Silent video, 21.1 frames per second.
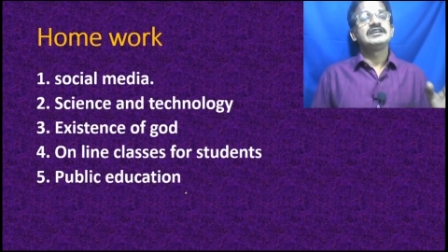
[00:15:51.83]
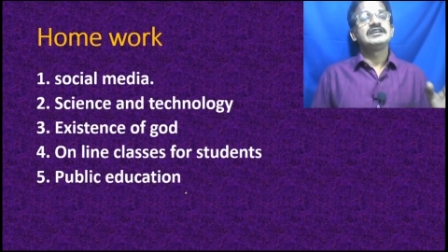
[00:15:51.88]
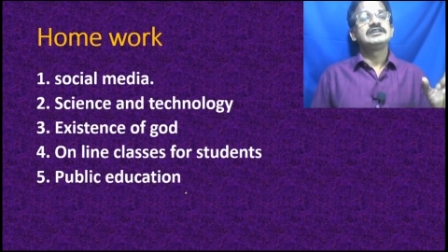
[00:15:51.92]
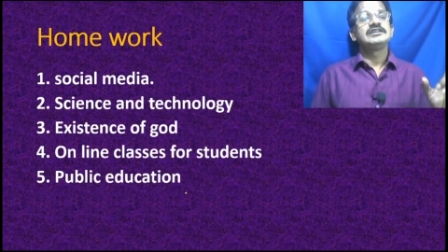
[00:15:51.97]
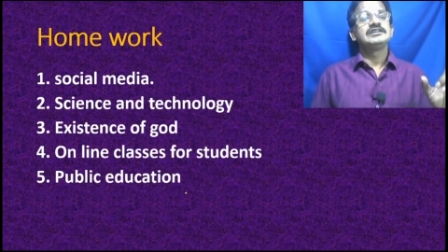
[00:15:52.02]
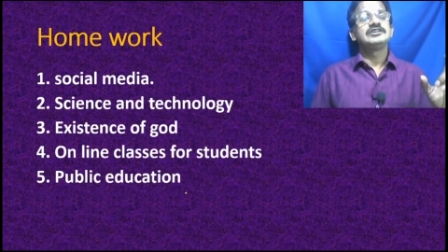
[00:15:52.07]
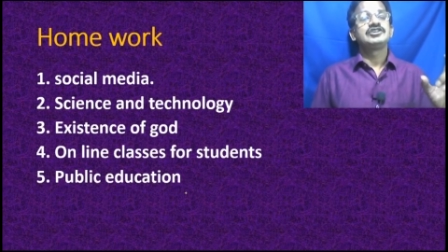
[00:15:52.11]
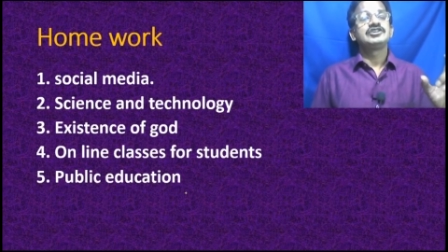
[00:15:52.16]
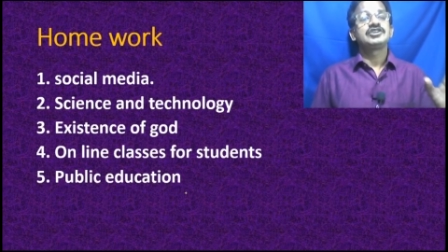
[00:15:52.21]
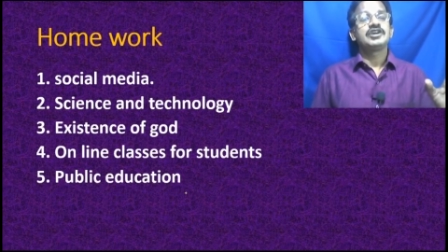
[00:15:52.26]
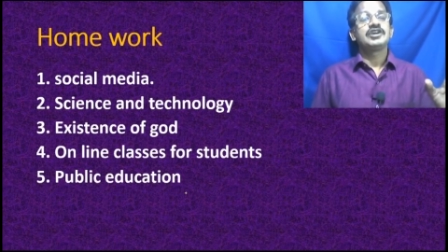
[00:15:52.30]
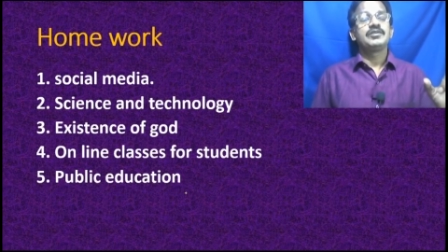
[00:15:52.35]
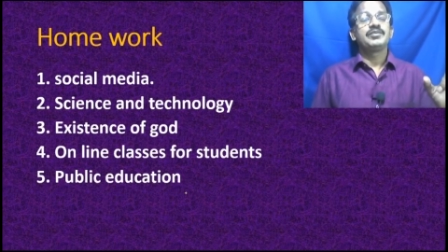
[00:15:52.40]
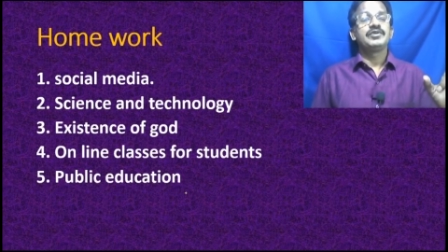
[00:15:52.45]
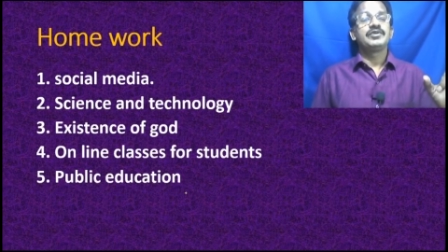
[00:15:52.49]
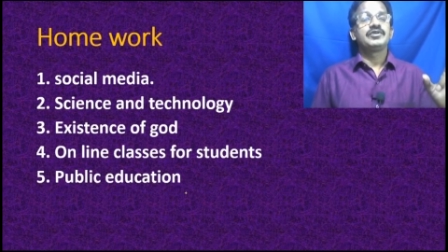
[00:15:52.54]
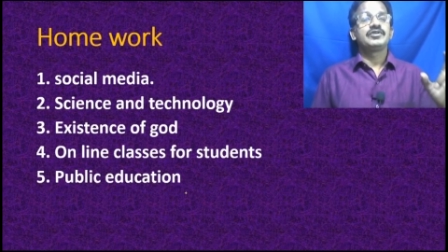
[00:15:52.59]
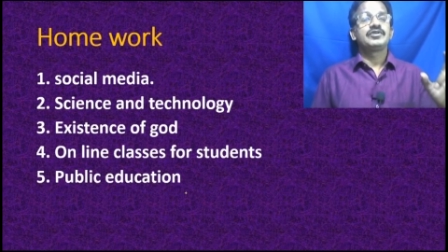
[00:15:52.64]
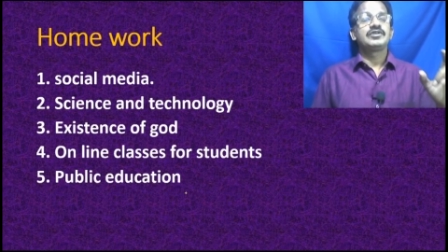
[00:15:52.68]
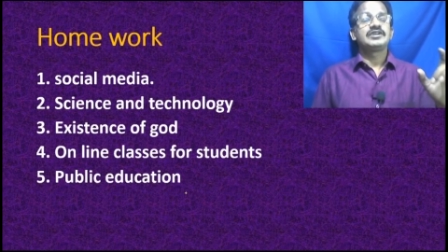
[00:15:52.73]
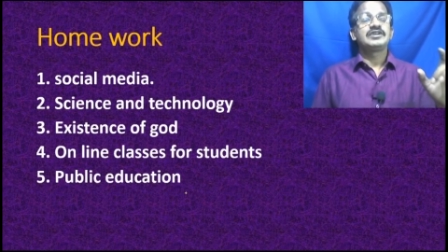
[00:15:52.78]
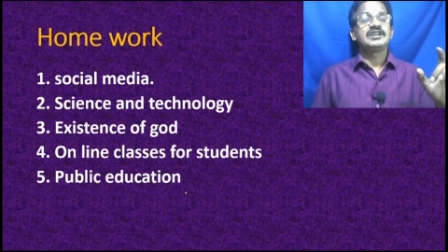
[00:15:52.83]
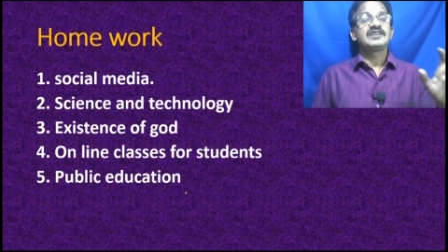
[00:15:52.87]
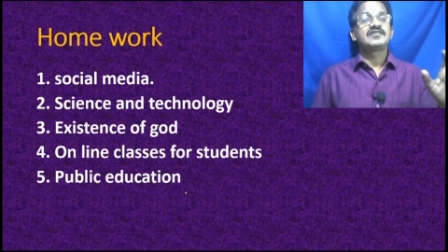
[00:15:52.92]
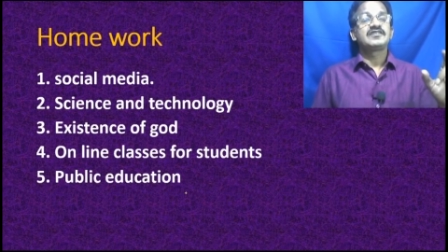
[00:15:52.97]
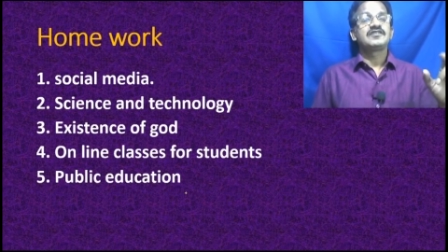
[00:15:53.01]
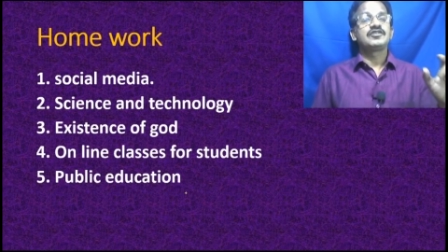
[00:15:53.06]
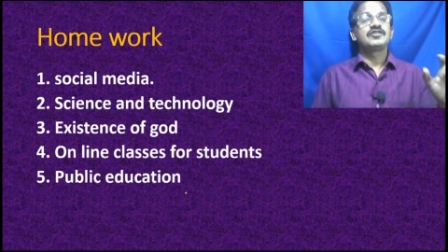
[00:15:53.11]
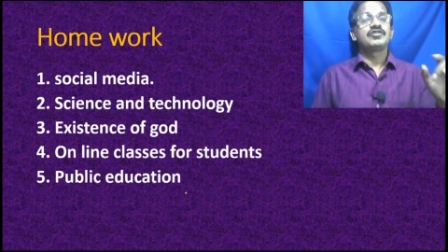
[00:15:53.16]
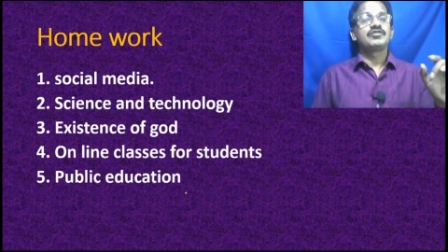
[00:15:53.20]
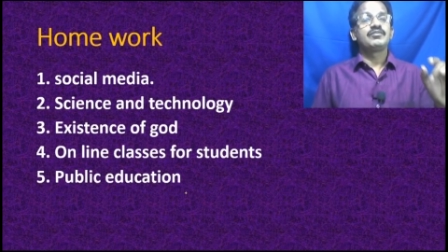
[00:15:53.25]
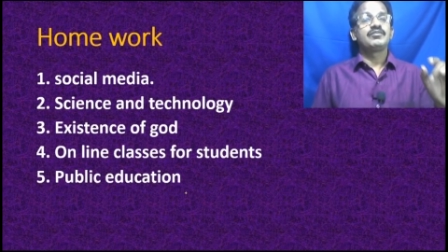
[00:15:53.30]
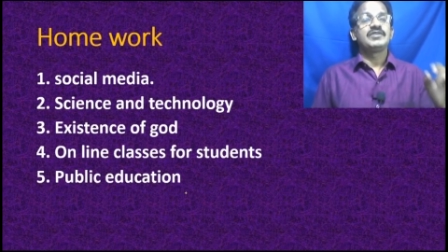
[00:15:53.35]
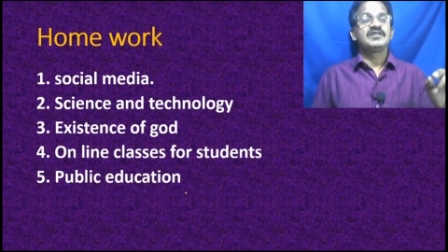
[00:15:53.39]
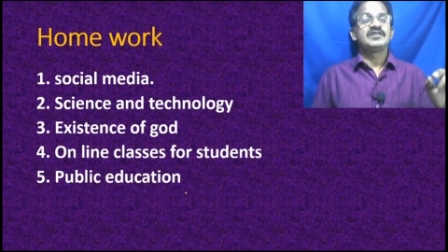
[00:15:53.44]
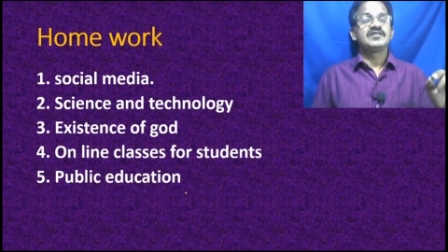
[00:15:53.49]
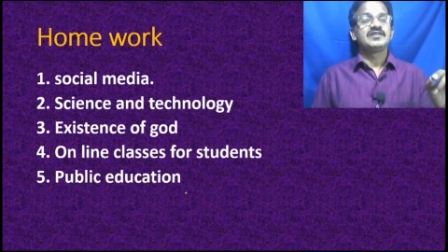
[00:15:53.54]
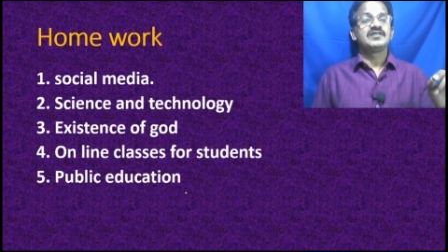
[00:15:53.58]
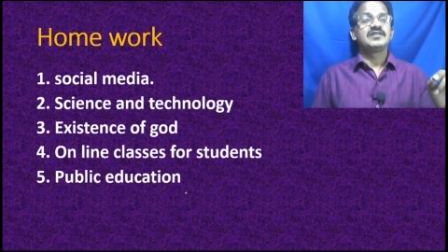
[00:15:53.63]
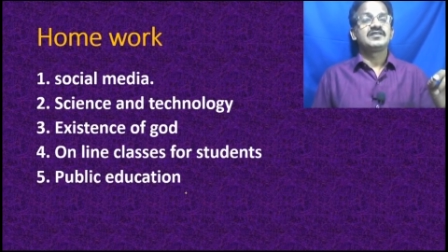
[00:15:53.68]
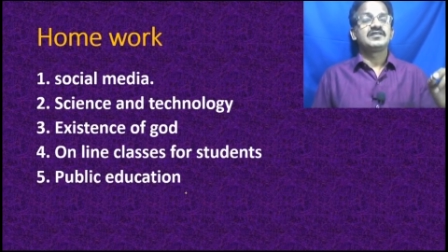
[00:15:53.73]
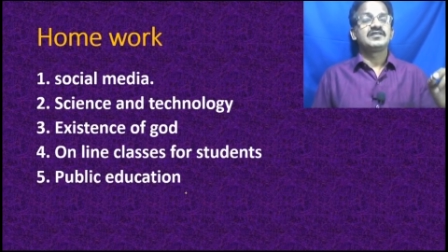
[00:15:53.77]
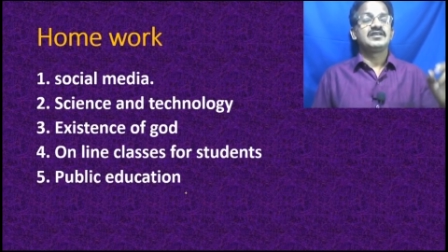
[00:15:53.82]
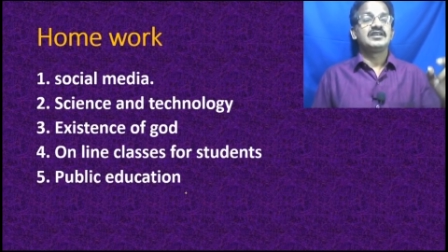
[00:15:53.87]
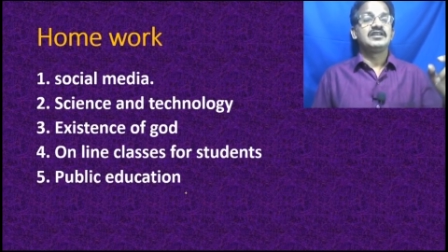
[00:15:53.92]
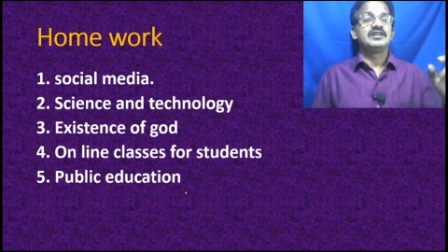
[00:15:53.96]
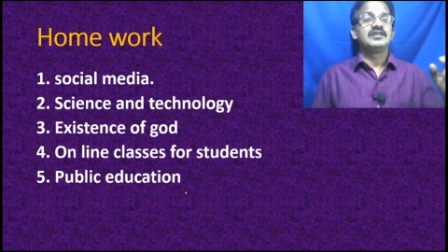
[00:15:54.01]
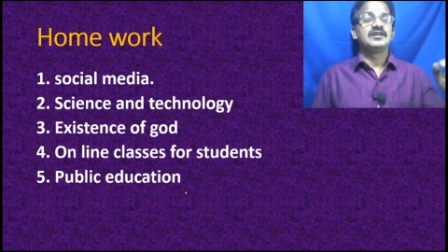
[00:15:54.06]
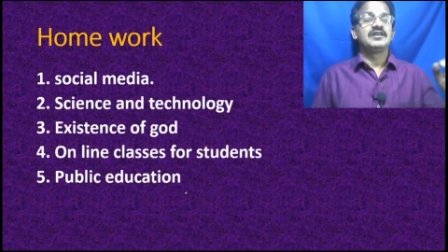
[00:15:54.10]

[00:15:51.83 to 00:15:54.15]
and drop your text your message